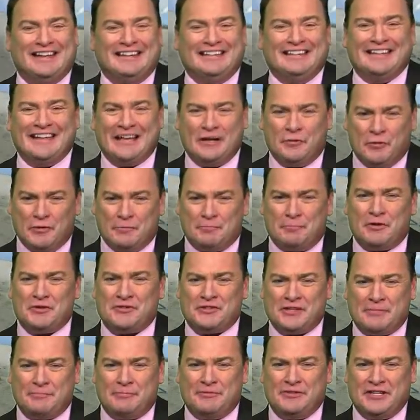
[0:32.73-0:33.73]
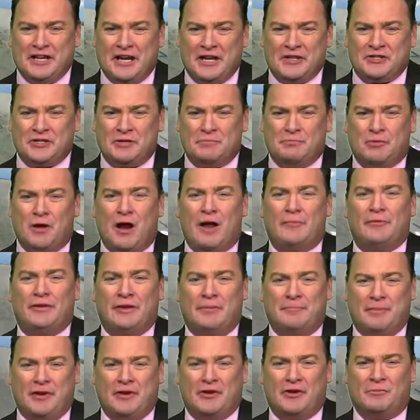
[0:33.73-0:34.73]
liquid precipitation probably
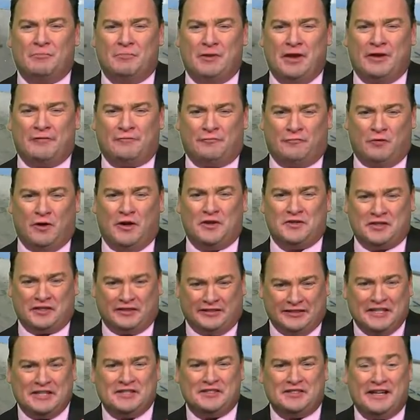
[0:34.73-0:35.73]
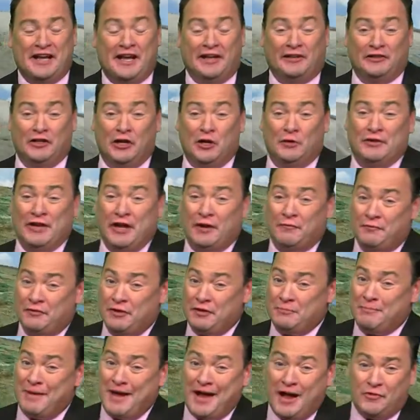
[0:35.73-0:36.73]
a better bet for us, at least down low. Now, for
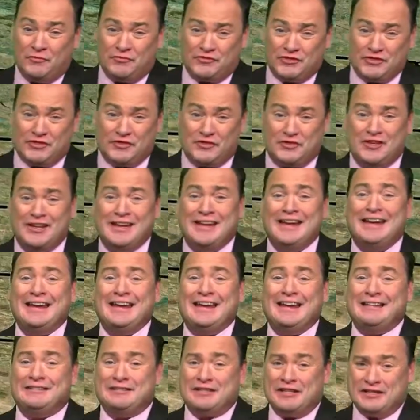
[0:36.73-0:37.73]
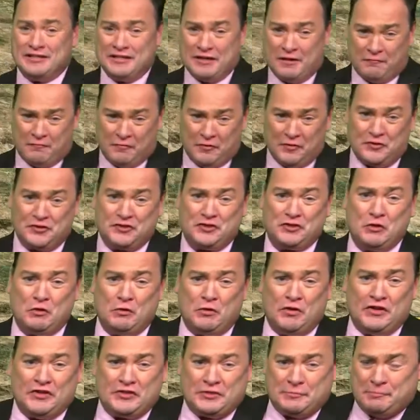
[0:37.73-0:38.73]
the mountains, it's a different
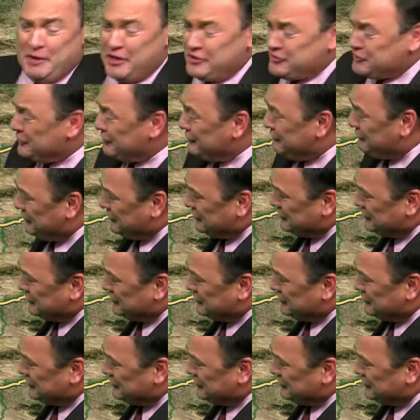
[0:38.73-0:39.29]
story, especially for